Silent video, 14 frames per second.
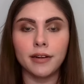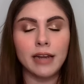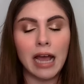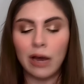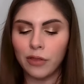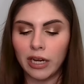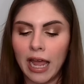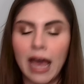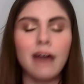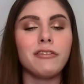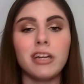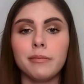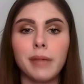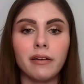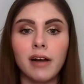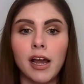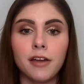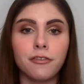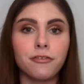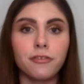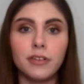now that I have it in my
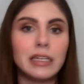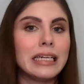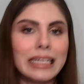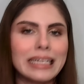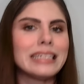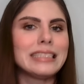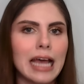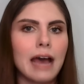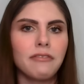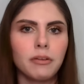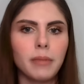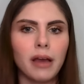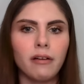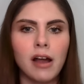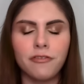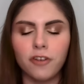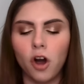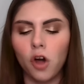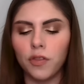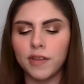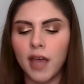life, need to have in my life
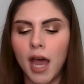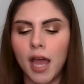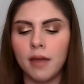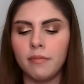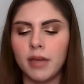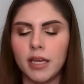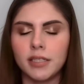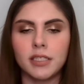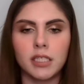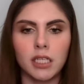all the time is